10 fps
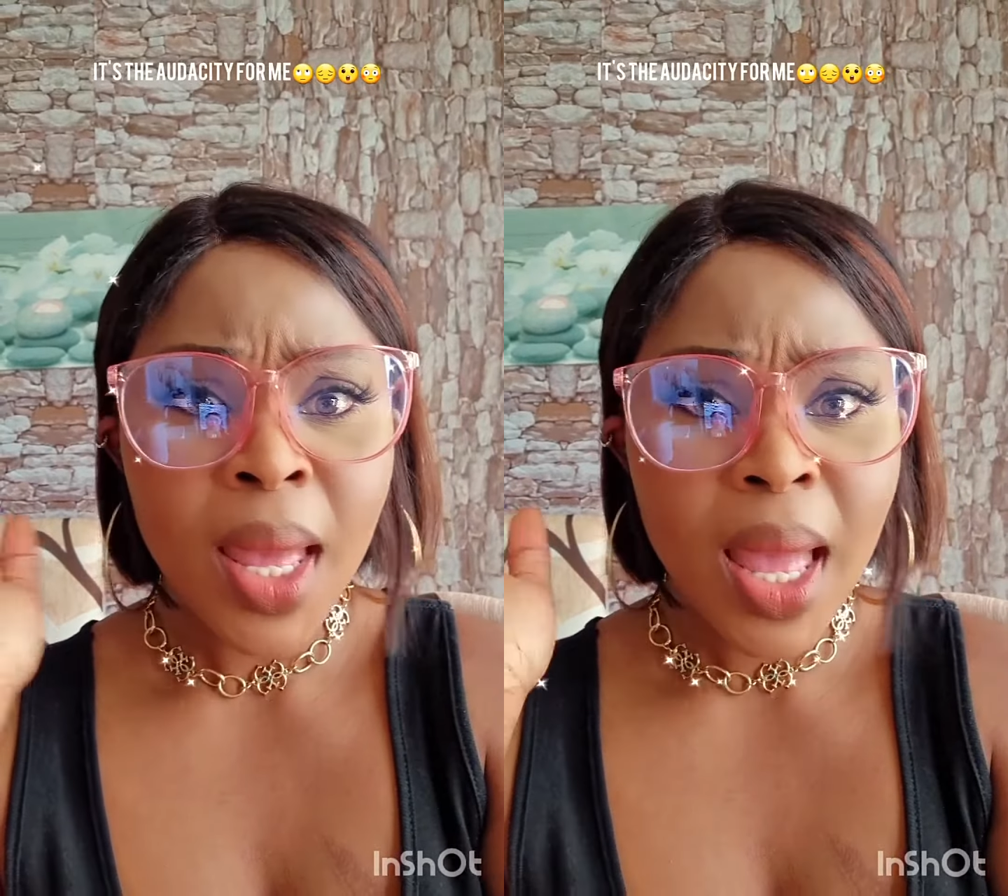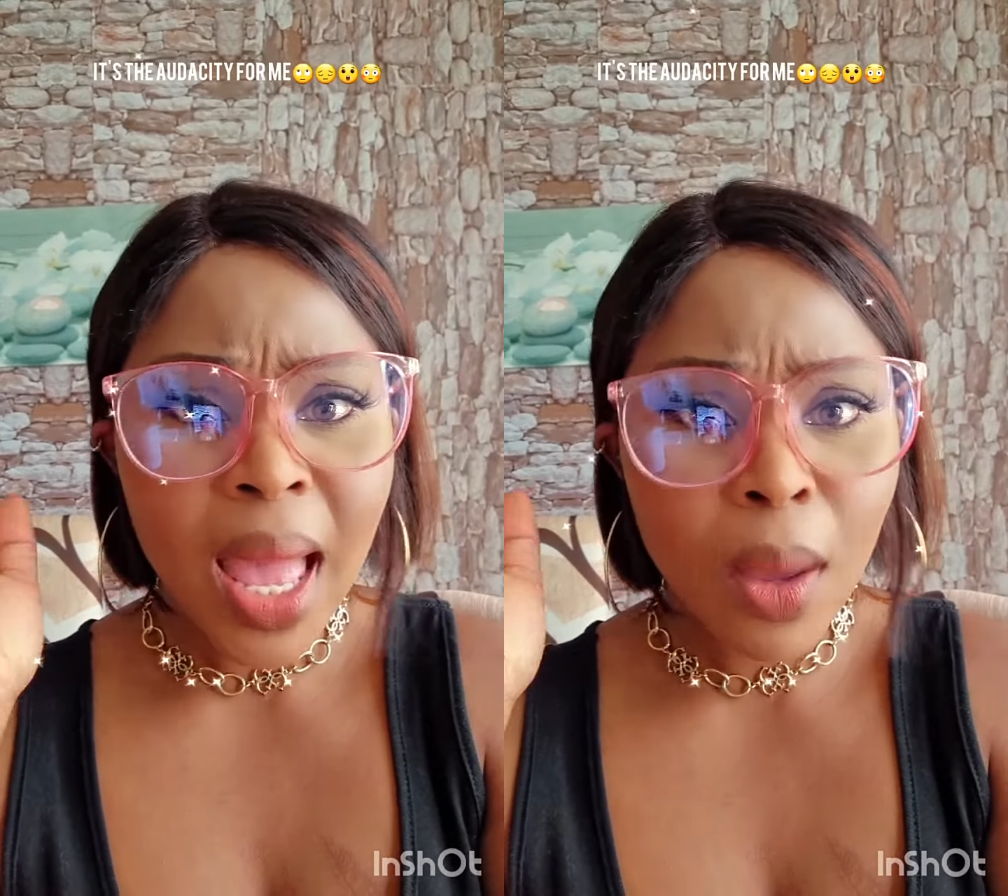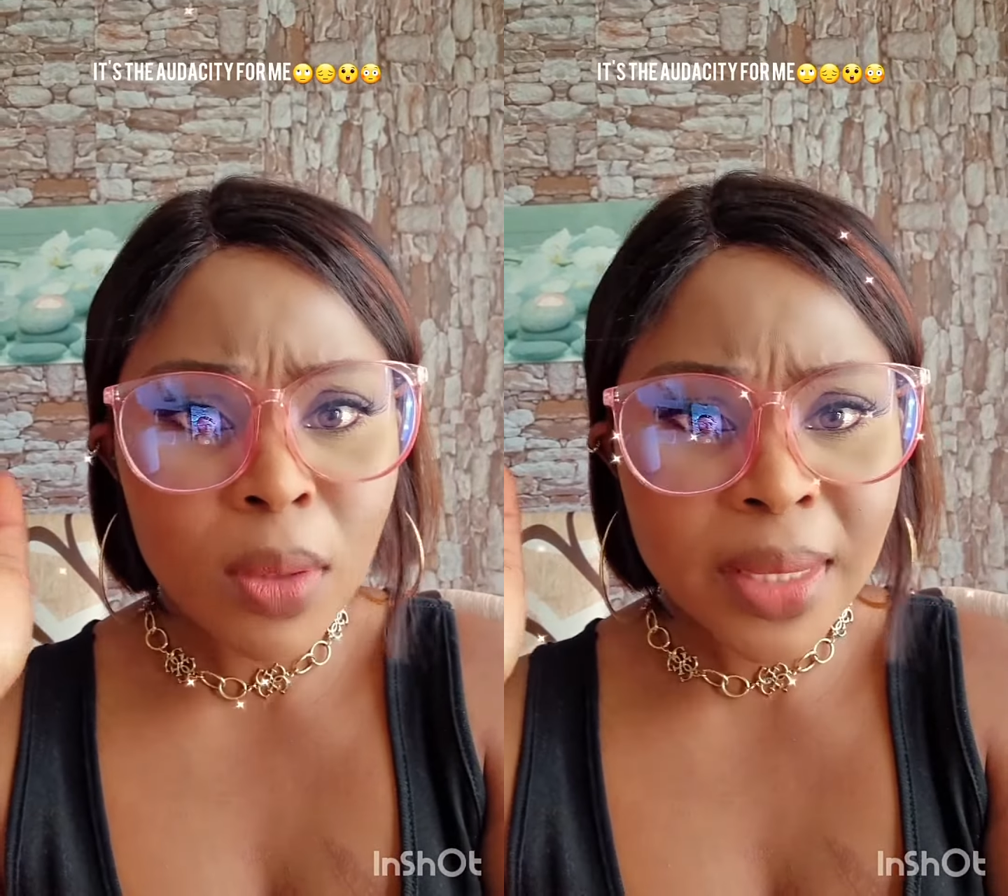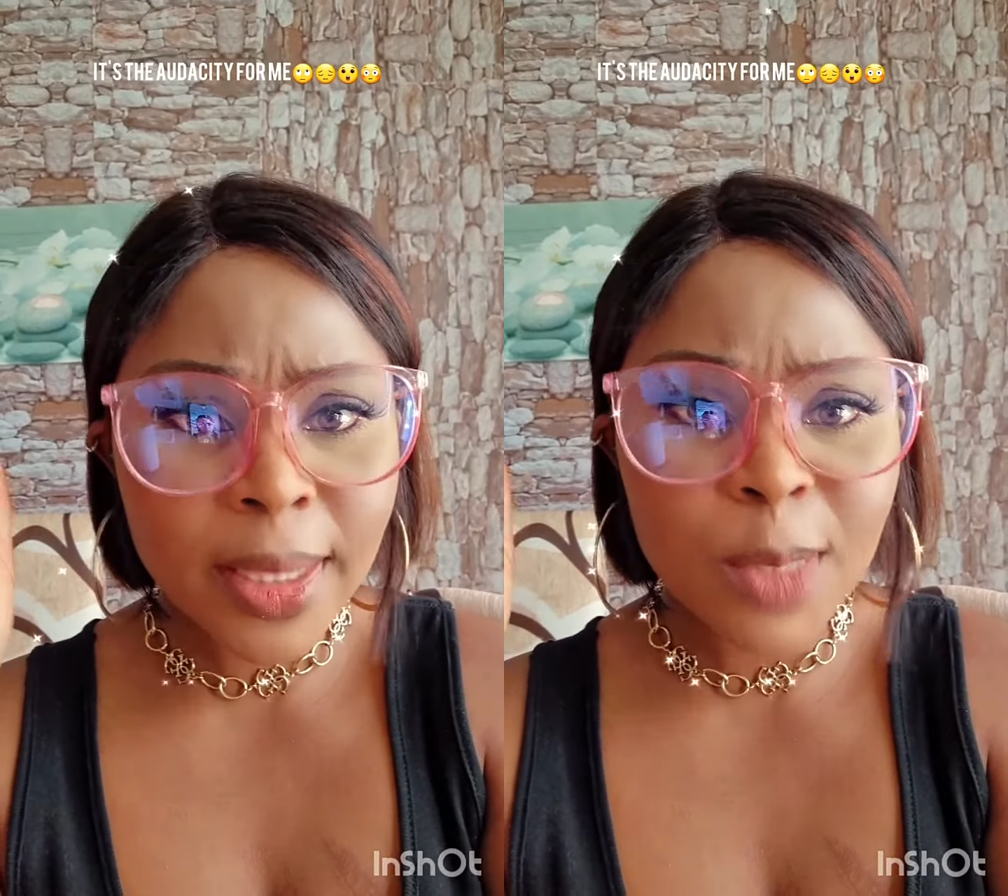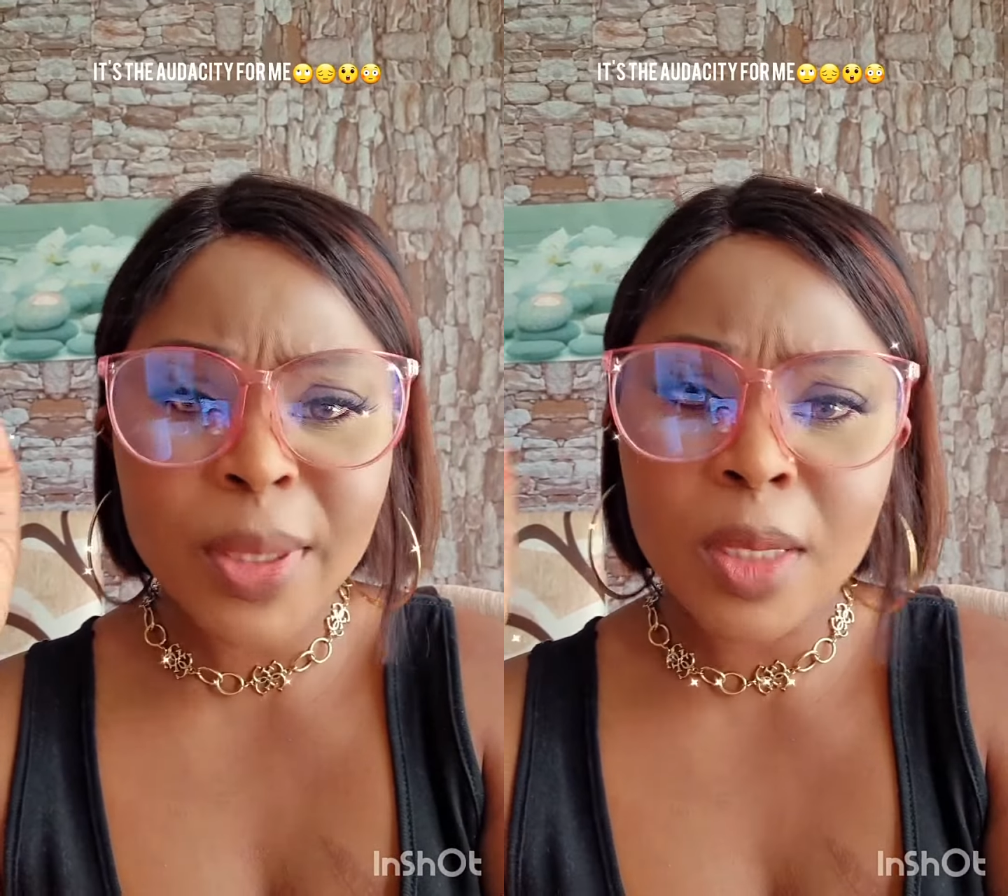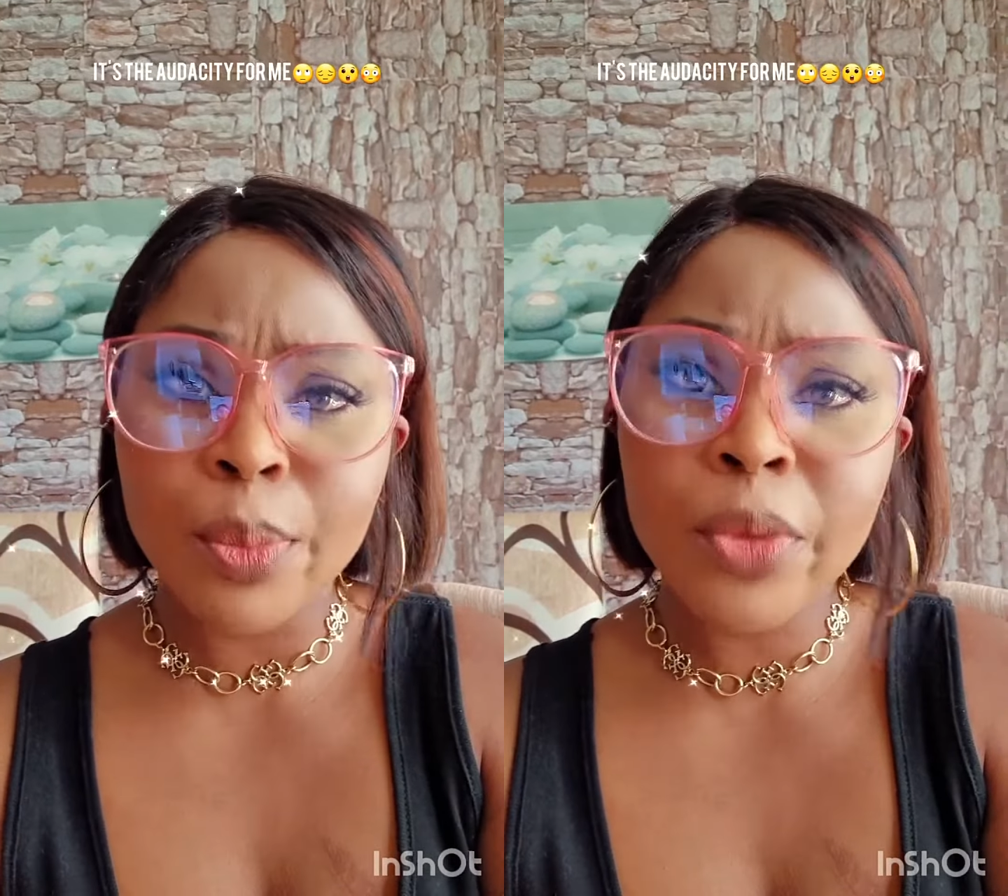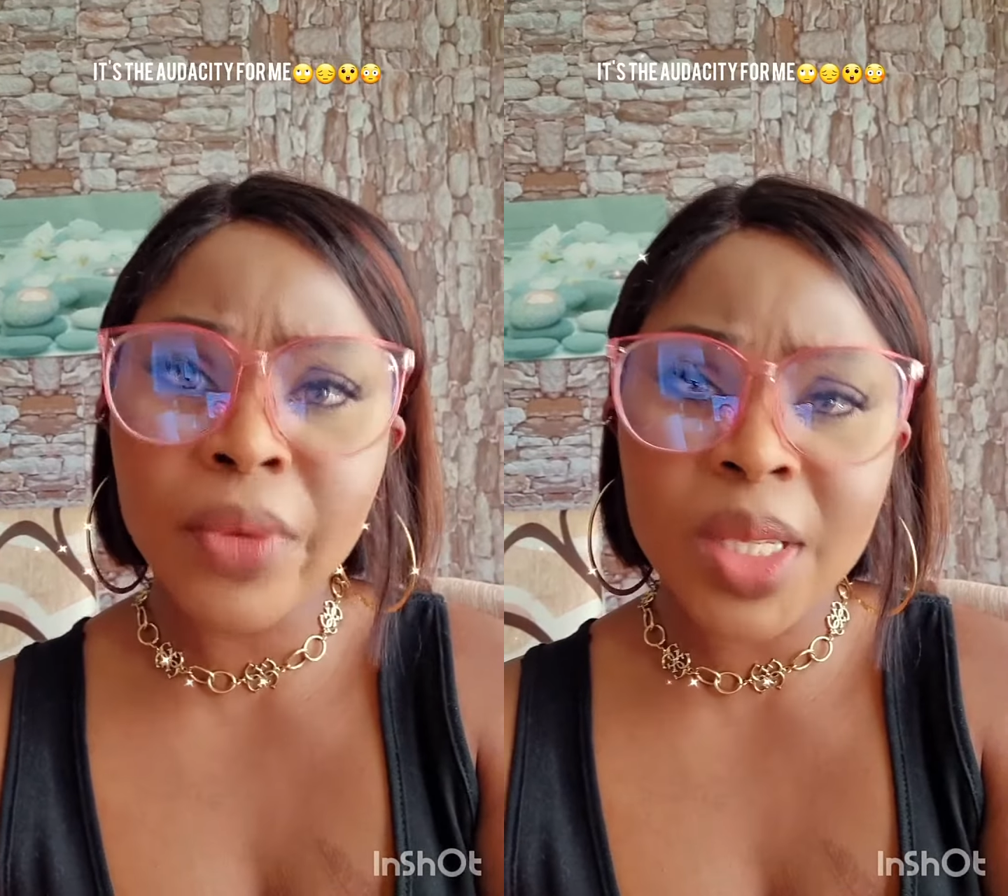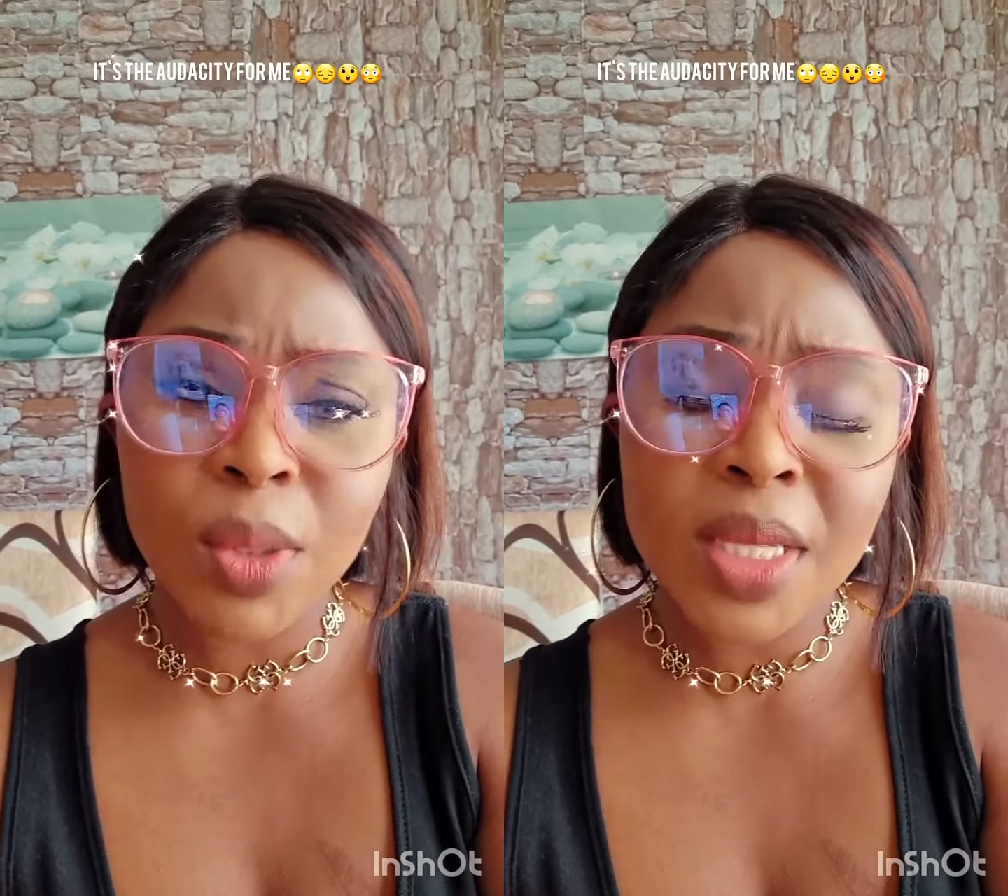I can't send this person proof as well.